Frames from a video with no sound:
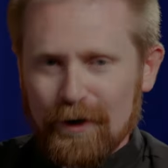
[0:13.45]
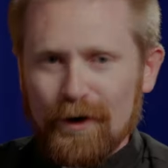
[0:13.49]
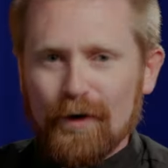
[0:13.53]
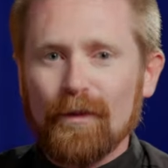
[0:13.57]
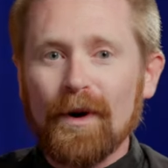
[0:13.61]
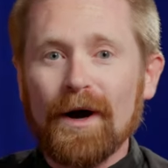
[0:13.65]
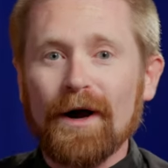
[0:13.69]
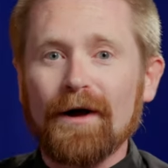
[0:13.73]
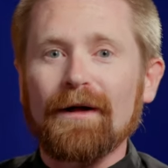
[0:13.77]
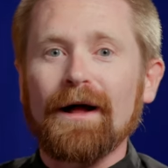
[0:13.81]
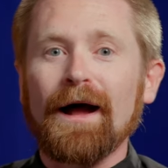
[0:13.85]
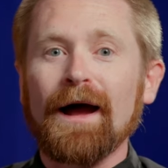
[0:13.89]

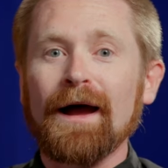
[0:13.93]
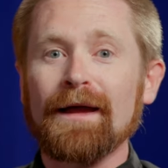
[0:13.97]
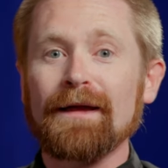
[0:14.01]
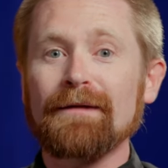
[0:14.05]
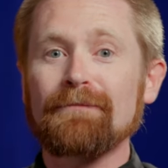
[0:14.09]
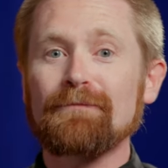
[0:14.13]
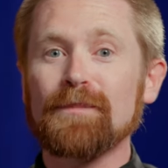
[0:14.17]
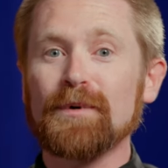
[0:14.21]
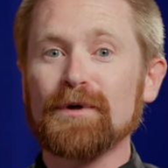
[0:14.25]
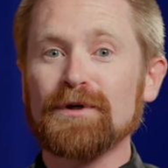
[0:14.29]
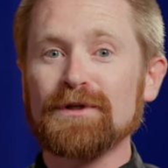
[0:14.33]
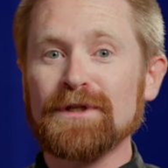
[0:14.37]
Well,
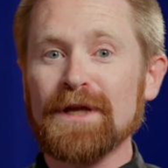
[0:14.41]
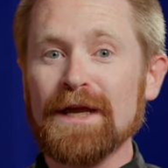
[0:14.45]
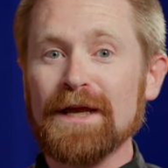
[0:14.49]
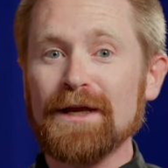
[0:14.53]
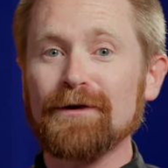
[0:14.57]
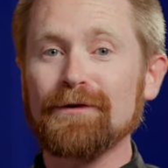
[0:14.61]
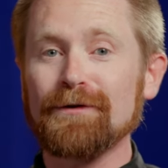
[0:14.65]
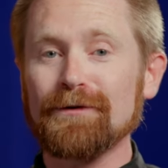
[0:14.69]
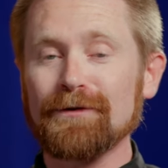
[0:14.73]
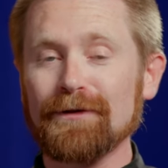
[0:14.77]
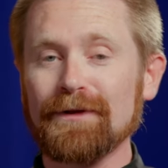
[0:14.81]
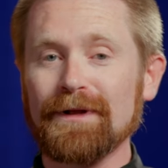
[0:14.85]
I
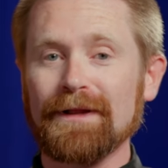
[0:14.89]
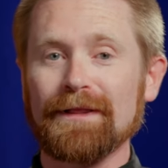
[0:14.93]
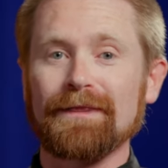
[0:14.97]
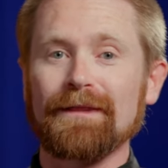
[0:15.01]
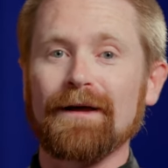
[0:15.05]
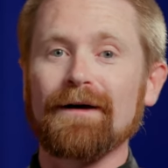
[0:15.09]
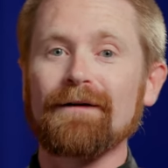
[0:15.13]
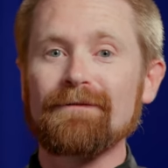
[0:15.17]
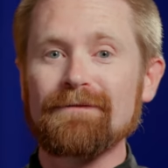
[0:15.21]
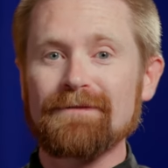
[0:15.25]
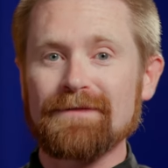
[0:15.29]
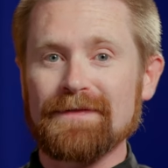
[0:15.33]
particularly
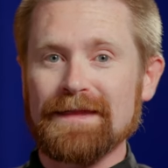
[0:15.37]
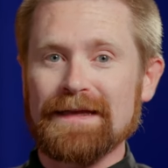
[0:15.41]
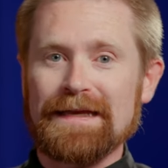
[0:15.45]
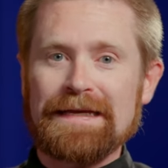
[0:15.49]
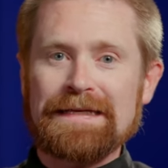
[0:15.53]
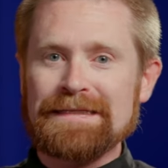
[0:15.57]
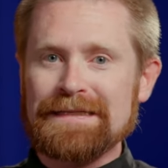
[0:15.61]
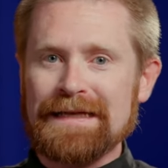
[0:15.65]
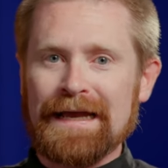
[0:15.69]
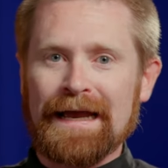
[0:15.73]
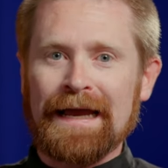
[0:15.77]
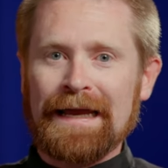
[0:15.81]
love
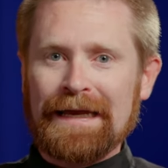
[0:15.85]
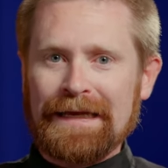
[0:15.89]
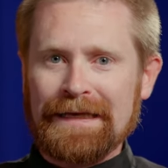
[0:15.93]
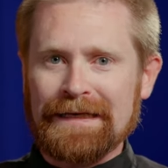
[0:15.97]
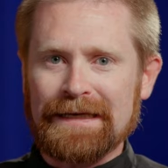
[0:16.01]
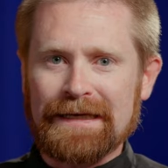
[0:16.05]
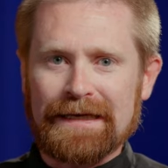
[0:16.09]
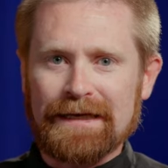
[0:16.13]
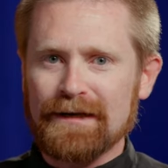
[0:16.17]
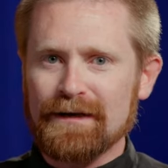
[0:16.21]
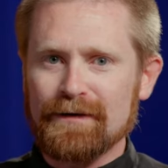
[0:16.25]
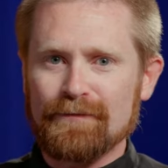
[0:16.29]
this
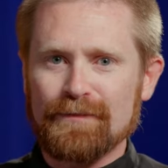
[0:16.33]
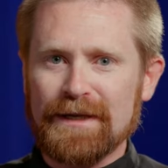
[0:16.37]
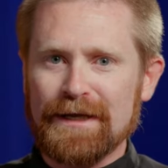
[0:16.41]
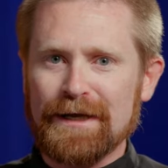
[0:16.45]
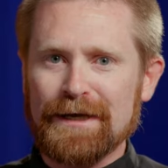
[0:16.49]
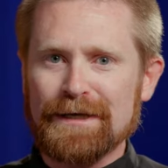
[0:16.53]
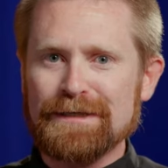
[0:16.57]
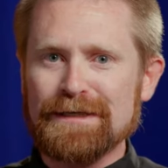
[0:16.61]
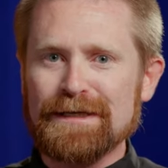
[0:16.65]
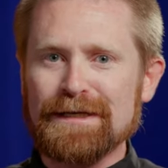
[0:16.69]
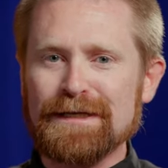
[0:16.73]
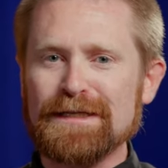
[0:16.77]
idea
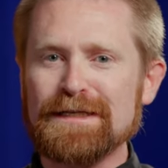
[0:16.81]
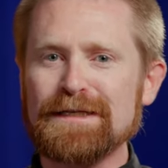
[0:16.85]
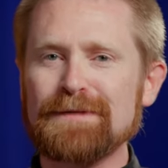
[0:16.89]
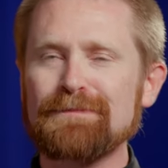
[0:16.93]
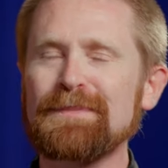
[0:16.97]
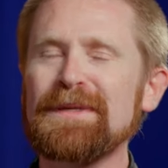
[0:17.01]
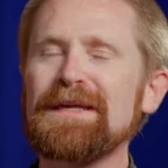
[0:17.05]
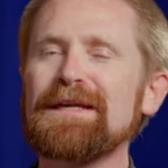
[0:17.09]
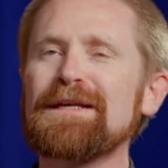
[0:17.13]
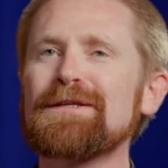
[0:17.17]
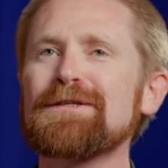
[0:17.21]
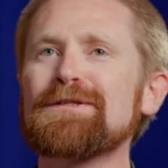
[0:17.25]
because it
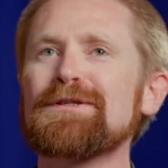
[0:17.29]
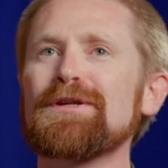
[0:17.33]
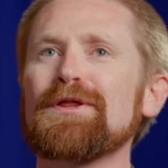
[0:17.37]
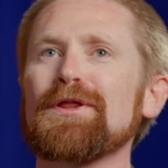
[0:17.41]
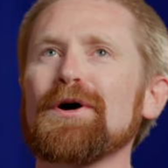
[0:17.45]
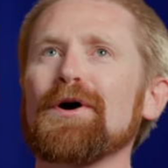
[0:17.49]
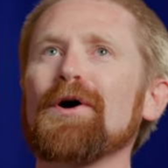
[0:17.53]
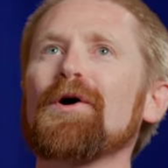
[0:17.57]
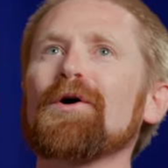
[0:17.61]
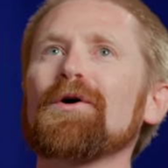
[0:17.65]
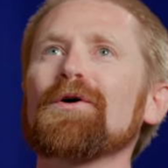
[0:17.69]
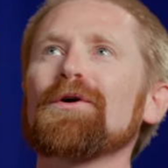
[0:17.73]
speaks to
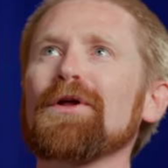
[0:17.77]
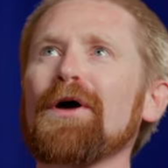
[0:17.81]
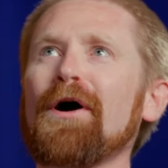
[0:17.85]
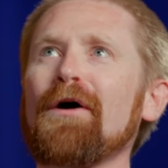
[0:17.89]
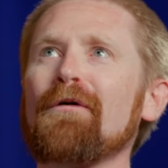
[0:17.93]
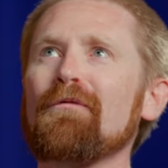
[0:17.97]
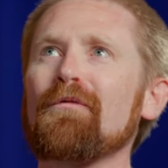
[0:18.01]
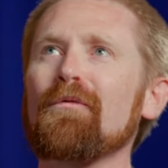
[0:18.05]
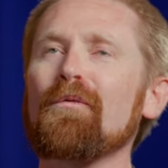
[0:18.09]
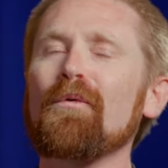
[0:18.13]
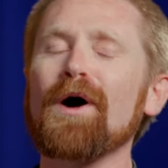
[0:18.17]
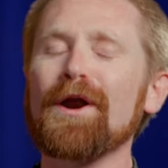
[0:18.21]
the heart
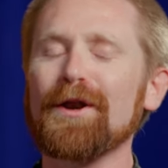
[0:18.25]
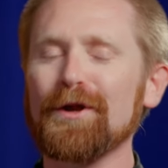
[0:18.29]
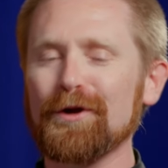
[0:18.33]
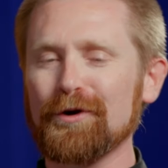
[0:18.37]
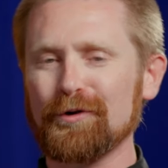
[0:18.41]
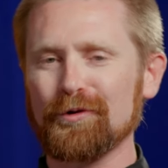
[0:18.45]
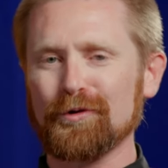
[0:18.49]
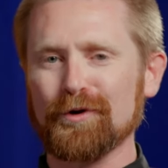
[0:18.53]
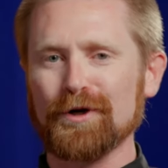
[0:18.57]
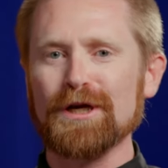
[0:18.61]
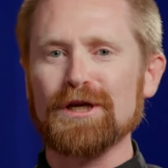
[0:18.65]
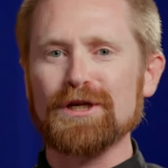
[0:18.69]
of what
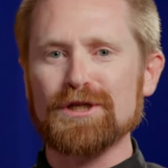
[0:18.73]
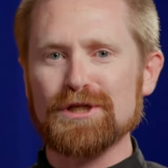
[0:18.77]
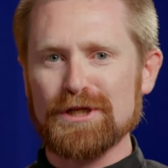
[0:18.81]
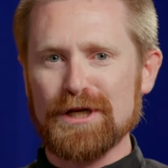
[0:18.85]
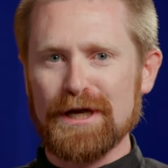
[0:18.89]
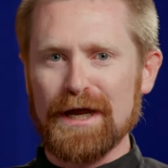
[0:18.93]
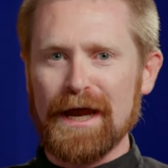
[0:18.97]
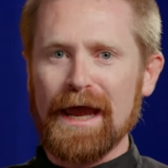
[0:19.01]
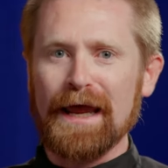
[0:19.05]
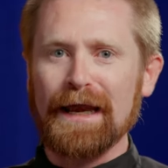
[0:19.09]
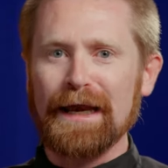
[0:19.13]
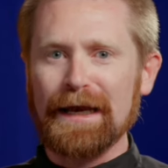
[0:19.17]

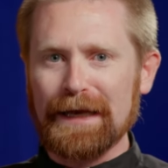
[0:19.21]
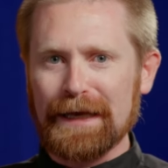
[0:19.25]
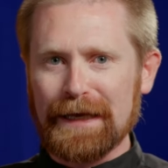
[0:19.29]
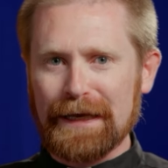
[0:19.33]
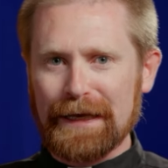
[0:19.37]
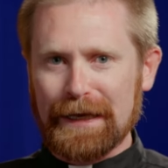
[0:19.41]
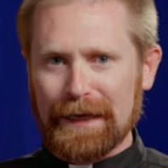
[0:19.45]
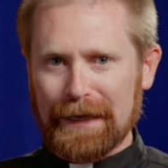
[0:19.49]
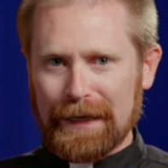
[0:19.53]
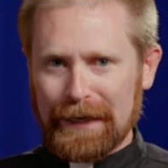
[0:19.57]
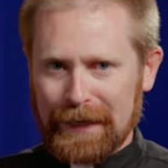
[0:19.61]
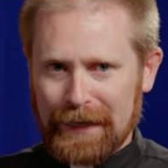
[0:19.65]

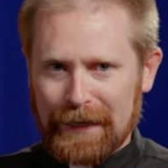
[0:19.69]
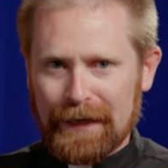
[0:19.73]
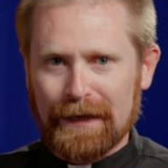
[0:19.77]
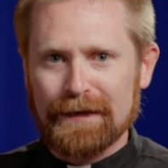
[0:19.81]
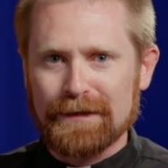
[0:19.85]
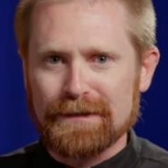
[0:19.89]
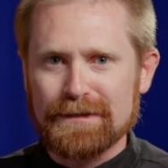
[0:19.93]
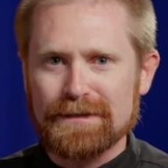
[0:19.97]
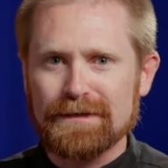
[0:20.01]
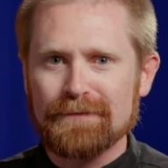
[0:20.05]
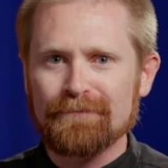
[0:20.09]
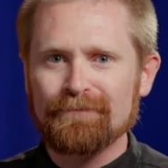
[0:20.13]
Christianity
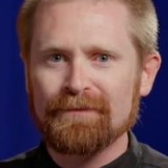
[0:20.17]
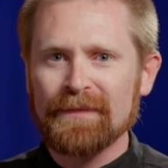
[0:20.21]
is.